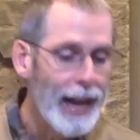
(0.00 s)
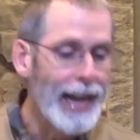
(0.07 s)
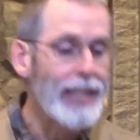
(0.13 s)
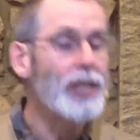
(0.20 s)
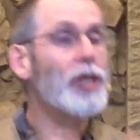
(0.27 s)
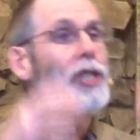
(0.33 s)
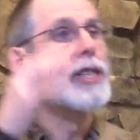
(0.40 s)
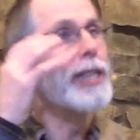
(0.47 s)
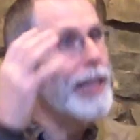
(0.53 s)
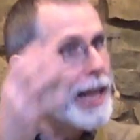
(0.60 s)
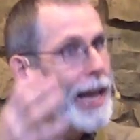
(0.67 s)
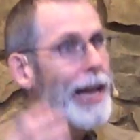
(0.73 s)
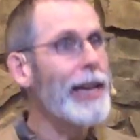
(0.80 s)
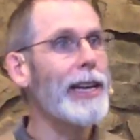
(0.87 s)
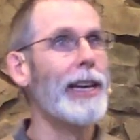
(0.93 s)
and
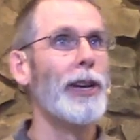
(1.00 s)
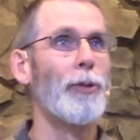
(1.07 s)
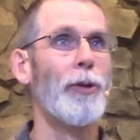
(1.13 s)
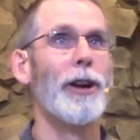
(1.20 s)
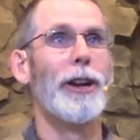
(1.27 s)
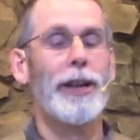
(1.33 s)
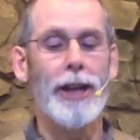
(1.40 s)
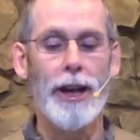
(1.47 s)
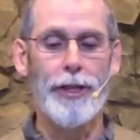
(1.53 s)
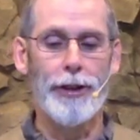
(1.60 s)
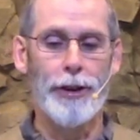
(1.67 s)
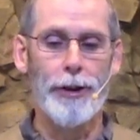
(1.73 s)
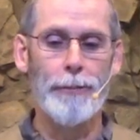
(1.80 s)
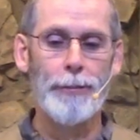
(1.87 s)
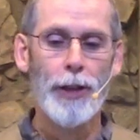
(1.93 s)
slaying one
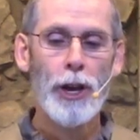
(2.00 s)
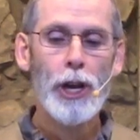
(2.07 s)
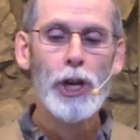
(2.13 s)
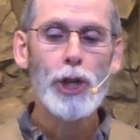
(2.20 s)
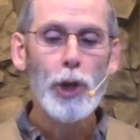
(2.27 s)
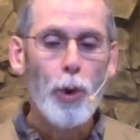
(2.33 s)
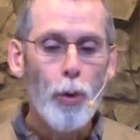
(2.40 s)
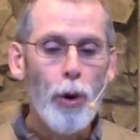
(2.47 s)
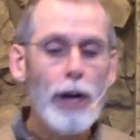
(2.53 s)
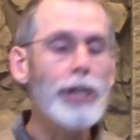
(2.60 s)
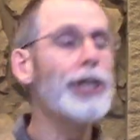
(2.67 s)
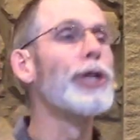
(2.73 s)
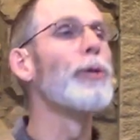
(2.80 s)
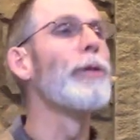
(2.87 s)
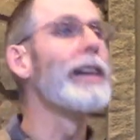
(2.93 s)
another. So, what
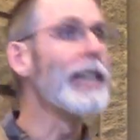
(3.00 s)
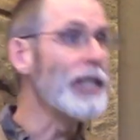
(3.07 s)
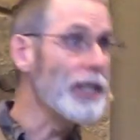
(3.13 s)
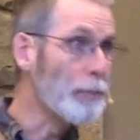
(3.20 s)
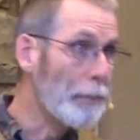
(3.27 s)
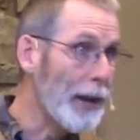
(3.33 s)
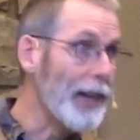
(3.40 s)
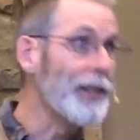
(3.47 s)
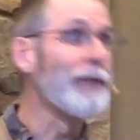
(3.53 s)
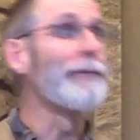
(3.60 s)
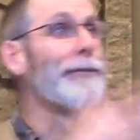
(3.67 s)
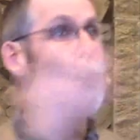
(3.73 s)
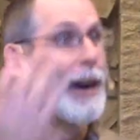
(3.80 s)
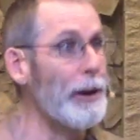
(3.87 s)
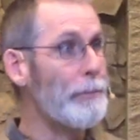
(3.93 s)
should we expect to
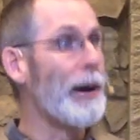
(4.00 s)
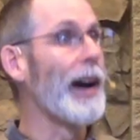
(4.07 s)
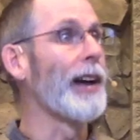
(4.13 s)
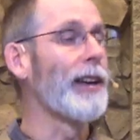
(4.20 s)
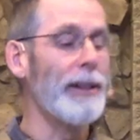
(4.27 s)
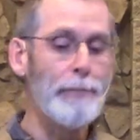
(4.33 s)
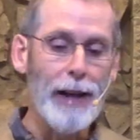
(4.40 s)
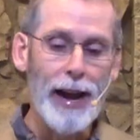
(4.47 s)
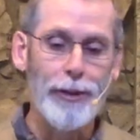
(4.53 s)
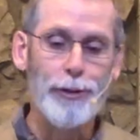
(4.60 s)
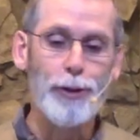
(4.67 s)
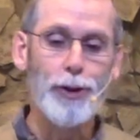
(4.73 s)
find back in Matthew